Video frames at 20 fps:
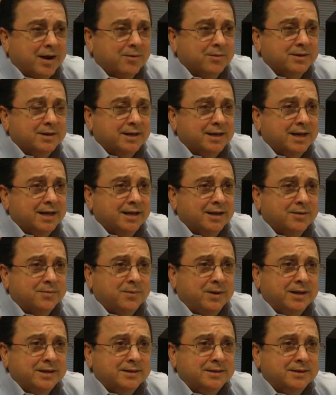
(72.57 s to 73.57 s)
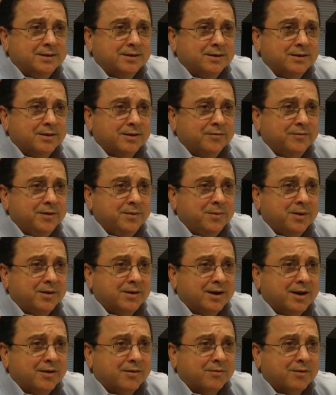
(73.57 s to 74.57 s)
I was a kid, this place, uh, Lafitte
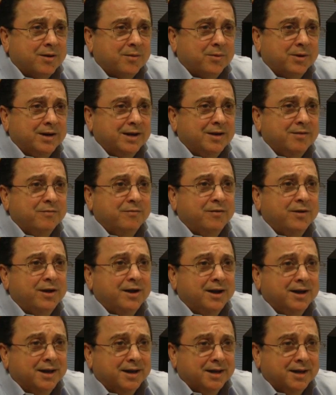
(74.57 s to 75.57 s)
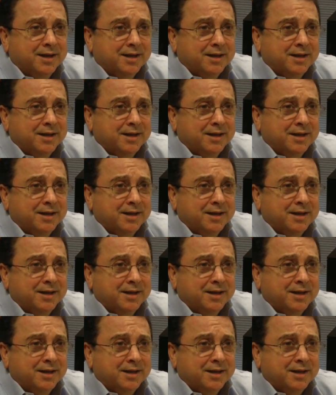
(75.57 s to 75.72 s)
Barrett and Cromwell, didn't flood.